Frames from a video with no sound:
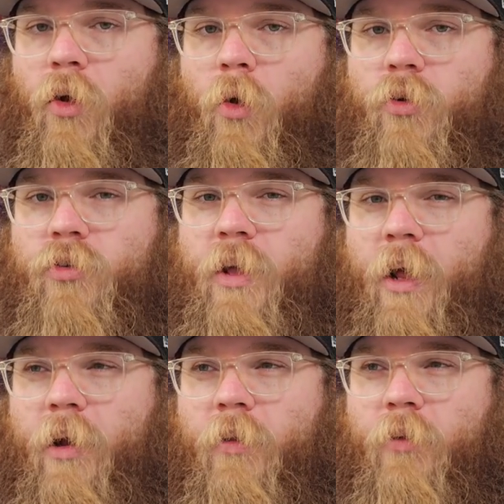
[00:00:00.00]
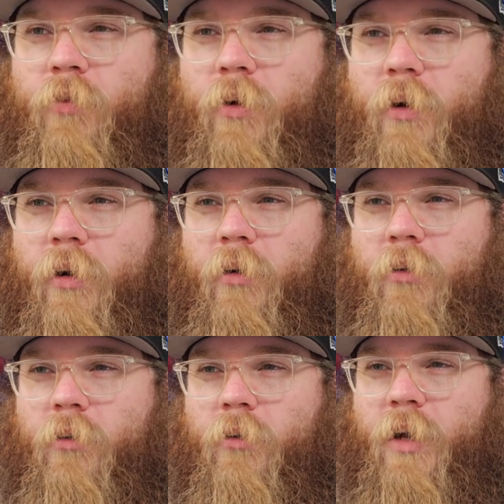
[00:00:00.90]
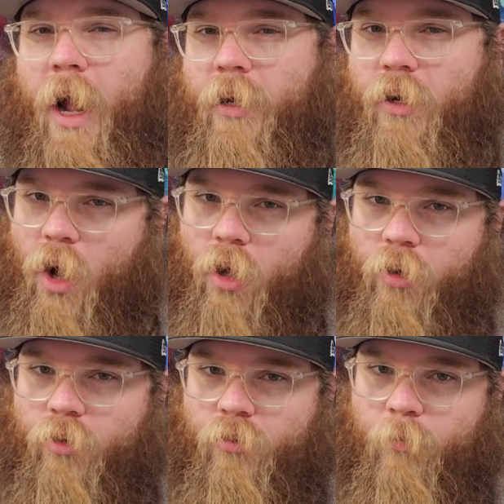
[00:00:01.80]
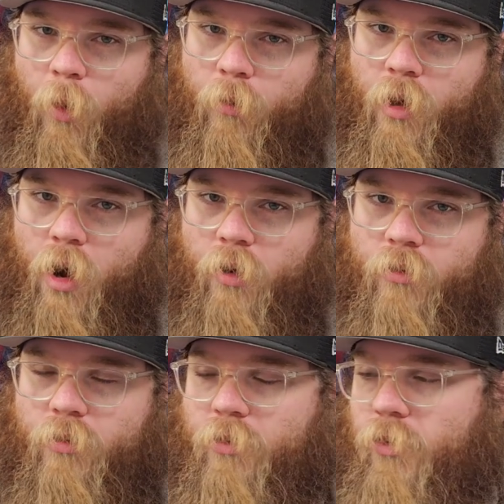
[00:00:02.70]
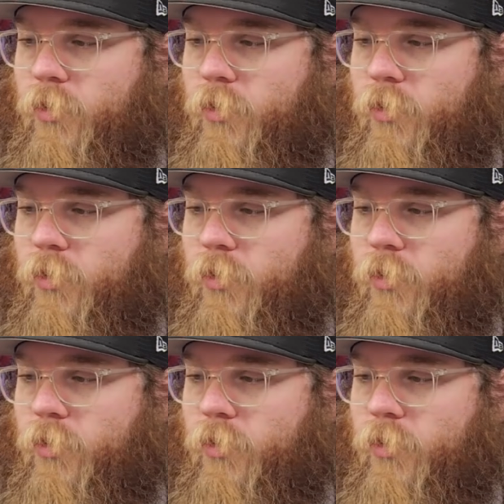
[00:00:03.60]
whole set, I think, for $90, both cards.